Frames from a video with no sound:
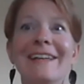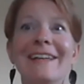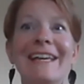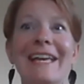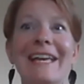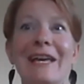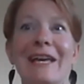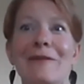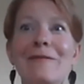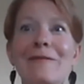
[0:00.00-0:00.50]

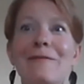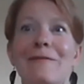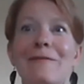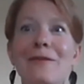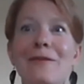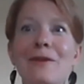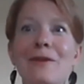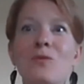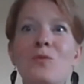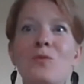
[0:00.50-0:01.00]
If
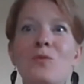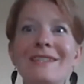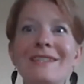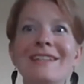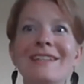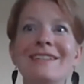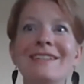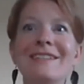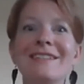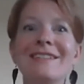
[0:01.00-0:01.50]
there
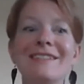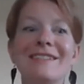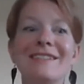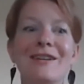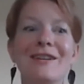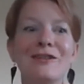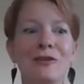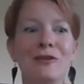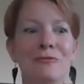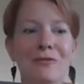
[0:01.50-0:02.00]
wasn't
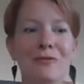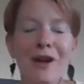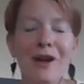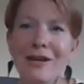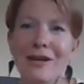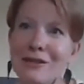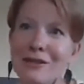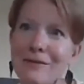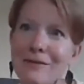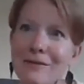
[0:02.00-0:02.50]
such a
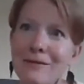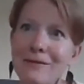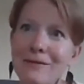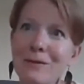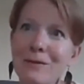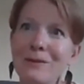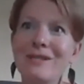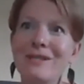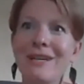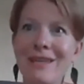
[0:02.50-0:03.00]
rush for
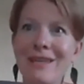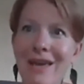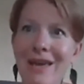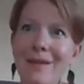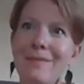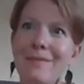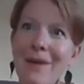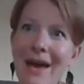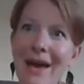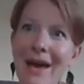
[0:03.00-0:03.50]
folks to get
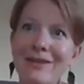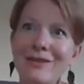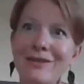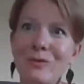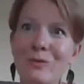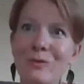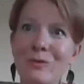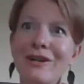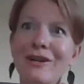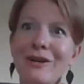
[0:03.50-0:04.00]
back to
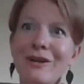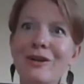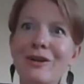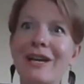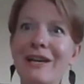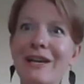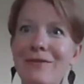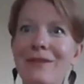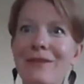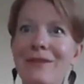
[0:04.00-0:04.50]
work,
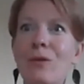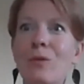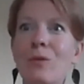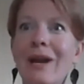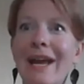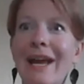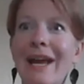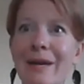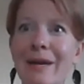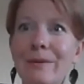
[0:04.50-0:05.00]
if they were
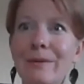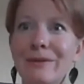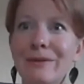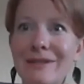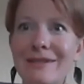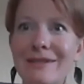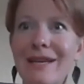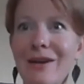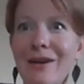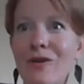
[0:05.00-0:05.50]
able to
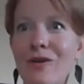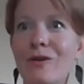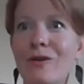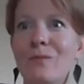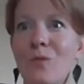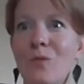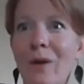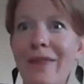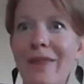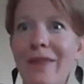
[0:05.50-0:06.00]
stay
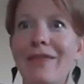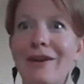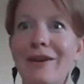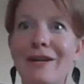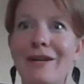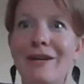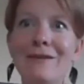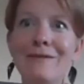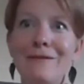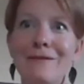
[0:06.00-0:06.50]
home with their
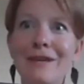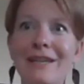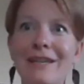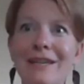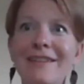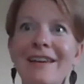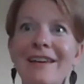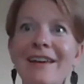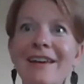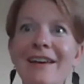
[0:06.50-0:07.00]
infant,